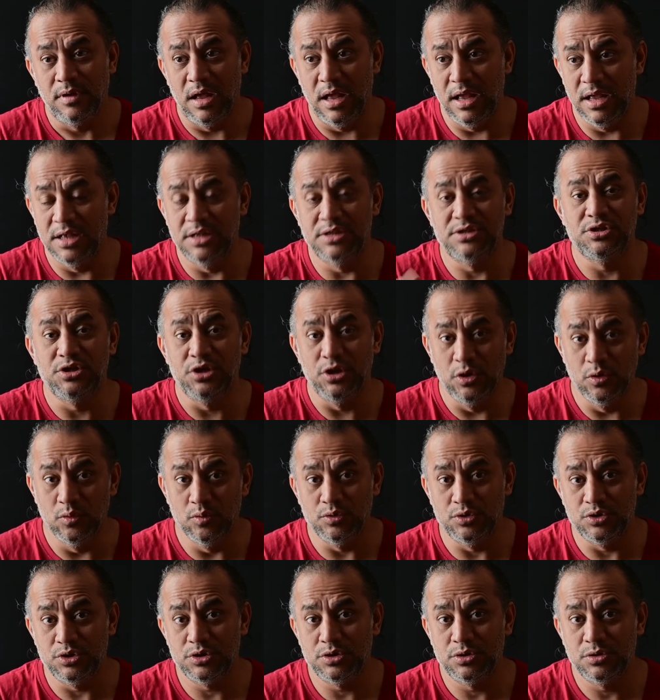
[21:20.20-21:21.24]
It's
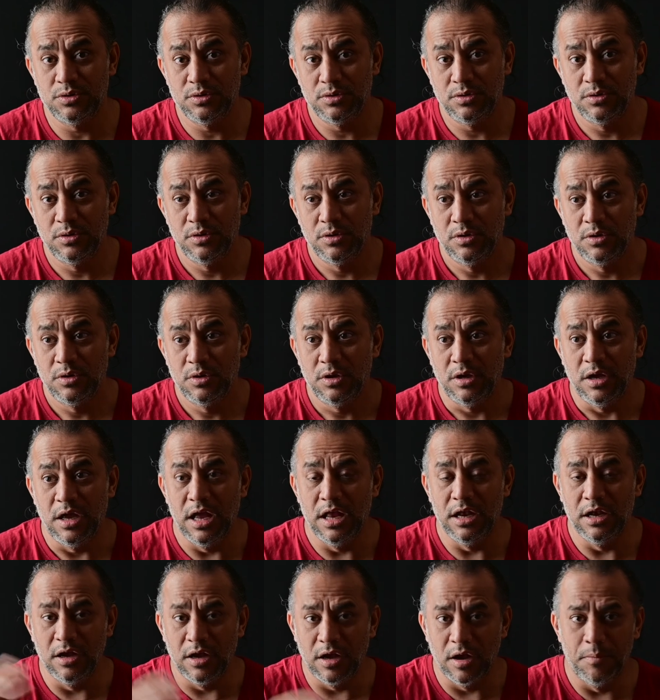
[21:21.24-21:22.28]
huge
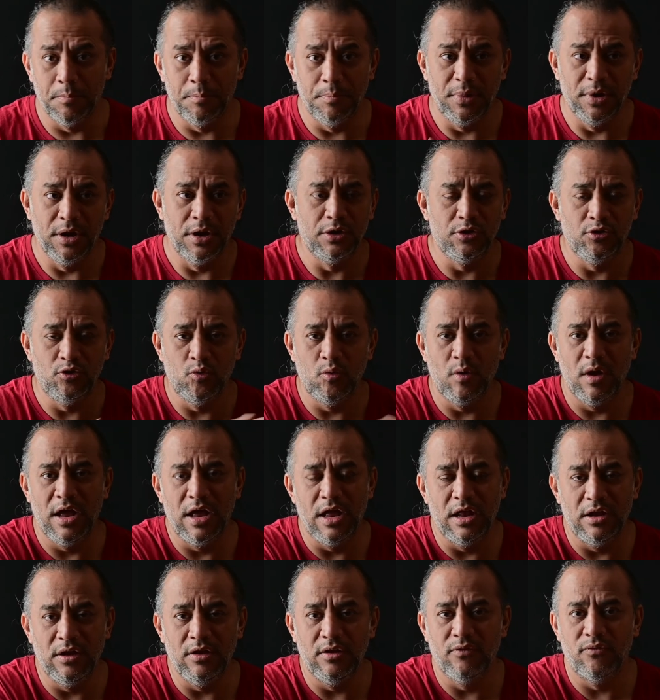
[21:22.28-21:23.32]
and compared to
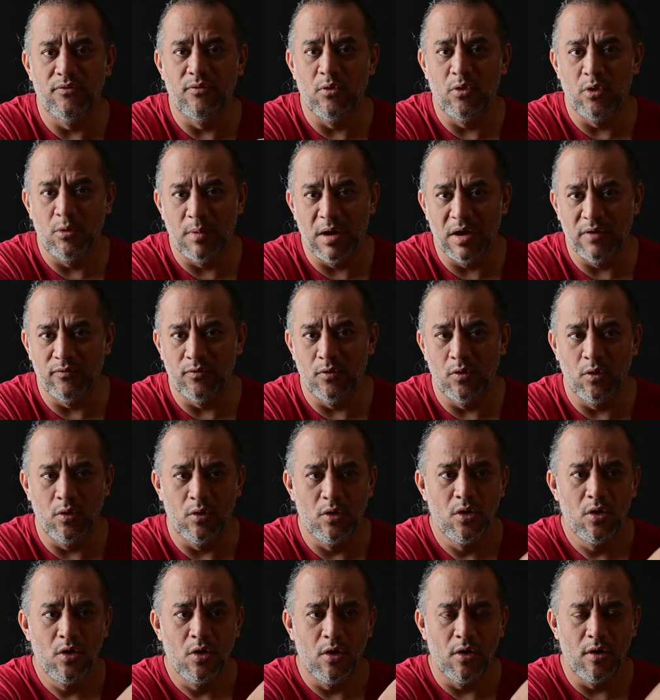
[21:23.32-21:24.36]
any 4x4
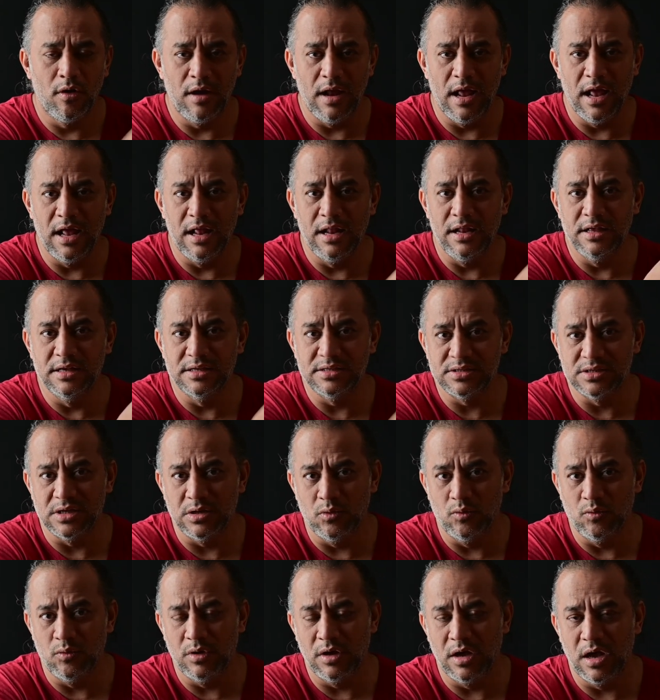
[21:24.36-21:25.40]
or any
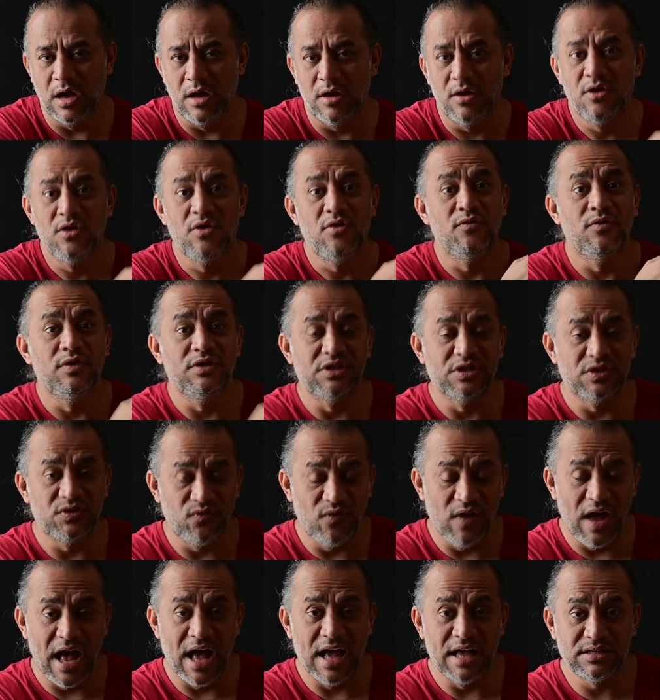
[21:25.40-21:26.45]
saloon car, which is
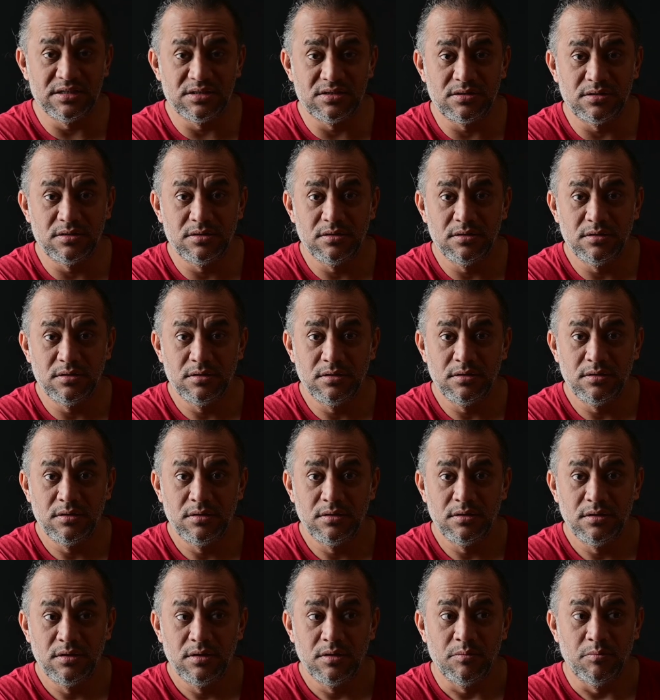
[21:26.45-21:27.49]
fast,
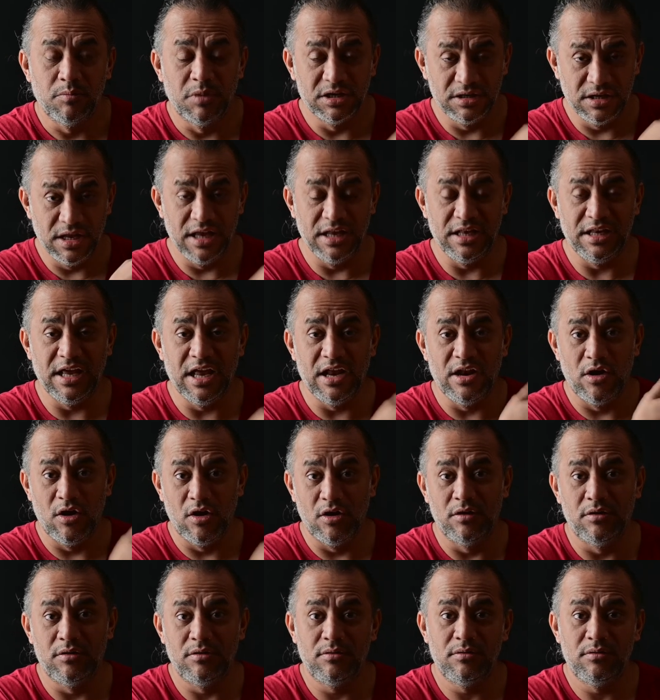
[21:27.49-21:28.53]
but it cannot